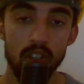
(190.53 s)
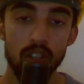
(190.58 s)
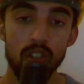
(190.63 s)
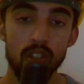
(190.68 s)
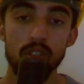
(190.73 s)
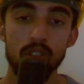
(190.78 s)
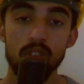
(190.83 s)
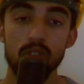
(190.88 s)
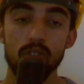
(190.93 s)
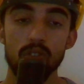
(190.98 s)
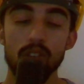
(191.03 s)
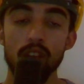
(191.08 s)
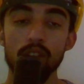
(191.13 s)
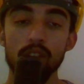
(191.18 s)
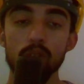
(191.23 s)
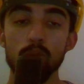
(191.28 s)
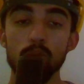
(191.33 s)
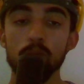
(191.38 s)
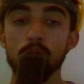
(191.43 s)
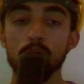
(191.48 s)
So now
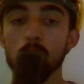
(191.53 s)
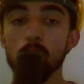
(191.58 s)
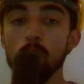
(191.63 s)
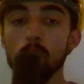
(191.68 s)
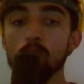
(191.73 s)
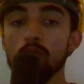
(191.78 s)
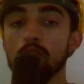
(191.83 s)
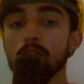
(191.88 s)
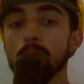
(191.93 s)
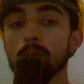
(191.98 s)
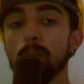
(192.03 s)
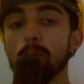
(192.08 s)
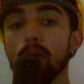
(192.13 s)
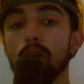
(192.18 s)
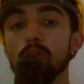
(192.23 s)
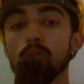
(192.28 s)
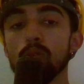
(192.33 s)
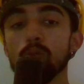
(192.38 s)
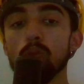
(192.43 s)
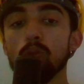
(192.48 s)
that we've spoken
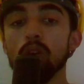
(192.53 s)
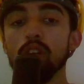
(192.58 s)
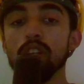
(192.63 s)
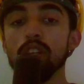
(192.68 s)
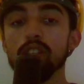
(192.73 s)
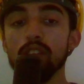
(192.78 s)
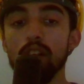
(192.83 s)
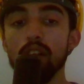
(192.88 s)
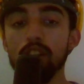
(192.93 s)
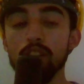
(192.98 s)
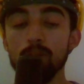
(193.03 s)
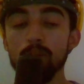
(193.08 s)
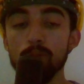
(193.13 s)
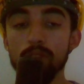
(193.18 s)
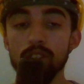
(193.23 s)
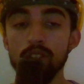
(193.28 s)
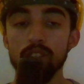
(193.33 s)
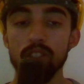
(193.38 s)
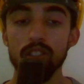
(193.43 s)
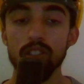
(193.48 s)
about what exactly we
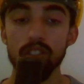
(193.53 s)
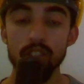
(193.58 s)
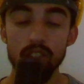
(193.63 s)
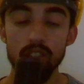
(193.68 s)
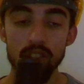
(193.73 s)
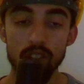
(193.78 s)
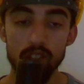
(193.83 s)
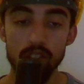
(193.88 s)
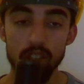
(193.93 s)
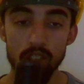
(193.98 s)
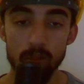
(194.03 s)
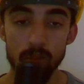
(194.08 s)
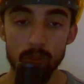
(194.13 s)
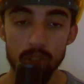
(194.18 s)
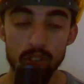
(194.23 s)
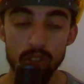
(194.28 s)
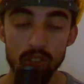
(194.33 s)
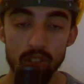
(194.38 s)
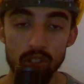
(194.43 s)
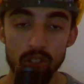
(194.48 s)
can see in this
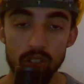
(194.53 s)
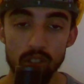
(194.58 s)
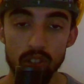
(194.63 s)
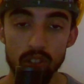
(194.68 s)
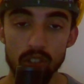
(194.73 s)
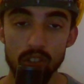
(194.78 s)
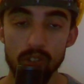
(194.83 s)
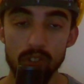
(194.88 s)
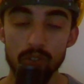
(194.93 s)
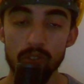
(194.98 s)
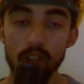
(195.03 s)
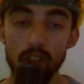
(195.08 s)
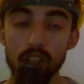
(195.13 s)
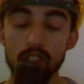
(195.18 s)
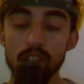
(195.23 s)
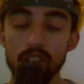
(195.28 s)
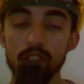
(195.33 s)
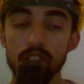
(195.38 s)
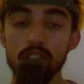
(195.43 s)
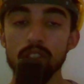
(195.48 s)
image, it's a
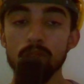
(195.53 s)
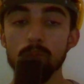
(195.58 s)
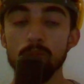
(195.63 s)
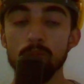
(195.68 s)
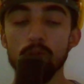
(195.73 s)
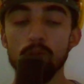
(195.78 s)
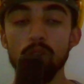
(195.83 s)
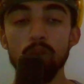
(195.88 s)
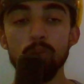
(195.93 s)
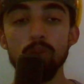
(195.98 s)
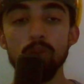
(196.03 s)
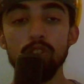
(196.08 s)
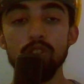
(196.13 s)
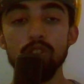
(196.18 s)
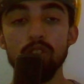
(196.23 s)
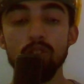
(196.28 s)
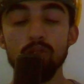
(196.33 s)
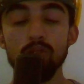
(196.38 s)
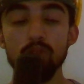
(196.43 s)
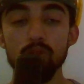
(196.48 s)
fairly simple image.
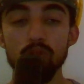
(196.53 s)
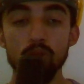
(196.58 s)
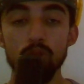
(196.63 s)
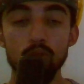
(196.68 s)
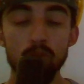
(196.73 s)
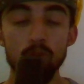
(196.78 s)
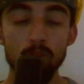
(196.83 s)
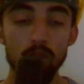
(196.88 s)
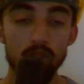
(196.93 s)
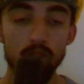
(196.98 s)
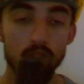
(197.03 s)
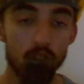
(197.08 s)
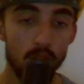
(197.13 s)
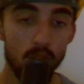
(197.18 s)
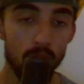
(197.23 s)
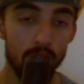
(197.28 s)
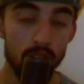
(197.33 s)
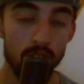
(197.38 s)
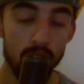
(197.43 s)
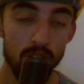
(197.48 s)
There's not too much
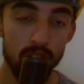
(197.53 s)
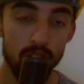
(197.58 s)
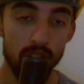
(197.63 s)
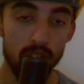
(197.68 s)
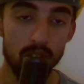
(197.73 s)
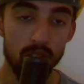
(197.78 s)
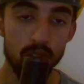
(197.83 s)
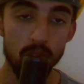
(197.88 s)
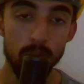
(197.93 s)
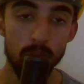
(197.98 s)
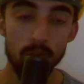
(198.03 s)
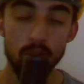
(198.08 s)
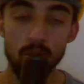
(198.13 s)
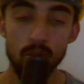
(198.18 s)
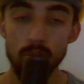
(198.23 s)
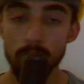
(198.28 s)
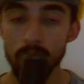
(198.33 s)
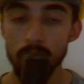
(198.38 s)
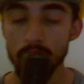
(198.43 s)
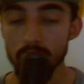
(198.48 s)
going on. There's not
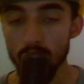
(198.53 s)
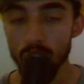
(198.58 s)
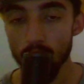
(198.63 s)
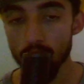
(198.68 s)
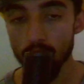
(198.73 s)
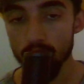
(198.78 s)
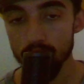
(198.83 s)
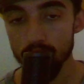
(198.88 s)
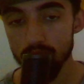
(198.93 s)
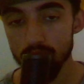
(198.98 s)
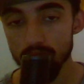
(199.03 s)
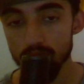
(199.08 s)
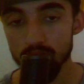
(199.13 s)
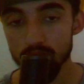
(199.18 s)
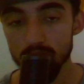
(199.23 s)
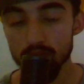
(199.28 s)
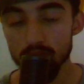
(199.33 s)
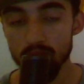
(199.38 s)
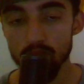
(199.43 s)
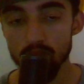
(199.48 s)
too many
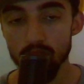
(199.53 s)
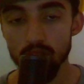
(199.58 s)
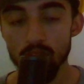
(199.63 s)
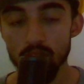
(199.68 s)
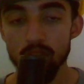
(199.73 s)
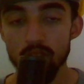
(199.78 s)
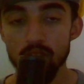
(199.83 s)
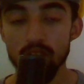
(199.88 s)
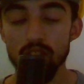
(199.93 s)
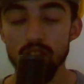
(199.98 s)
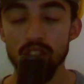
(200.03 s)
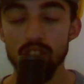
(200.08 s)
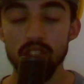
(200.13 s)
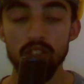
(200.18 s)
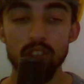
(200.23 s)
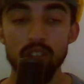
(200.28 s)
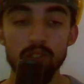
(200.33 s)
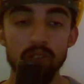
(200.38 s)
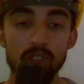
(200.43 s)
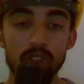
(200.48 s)
characters. There's
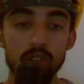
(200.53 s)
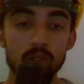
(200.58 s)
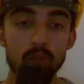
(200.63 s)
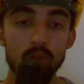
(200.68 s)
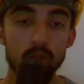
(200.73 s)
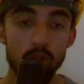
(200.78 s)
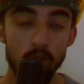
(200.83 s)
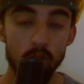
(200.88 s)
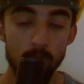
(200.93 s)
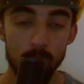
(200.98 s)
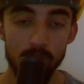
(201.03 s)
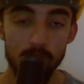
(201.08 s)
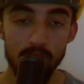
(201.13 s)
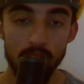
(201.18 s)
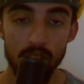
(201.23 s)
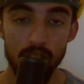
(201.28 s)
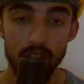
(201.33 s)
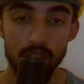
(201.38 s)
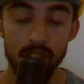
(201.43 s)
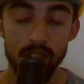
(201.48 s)
nothing too
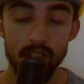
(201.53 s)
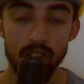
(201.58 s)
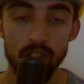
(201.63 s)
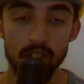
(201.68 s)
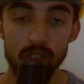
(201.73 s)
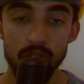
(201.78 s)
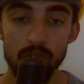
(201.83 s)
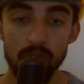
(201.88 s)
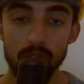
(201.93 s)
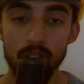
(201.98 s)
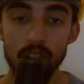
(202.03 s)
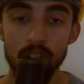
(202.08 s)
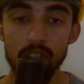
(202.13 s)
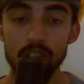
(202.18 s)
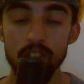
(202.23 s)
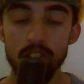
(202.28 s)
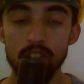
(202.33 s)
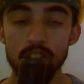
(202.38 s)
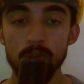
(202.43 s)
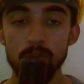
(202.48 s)
complicated. It's a
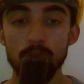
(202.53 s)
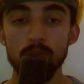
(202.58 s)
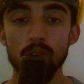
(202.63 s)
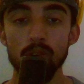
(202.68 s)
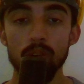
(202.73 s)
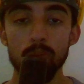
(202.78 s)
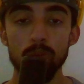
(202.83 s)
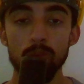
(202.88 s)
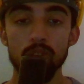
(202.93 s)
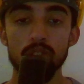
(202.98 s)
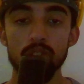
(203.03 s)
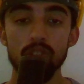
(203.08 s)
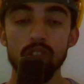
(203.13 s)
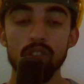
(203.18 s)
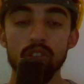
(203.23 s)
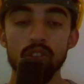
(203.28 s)
fairly simple image.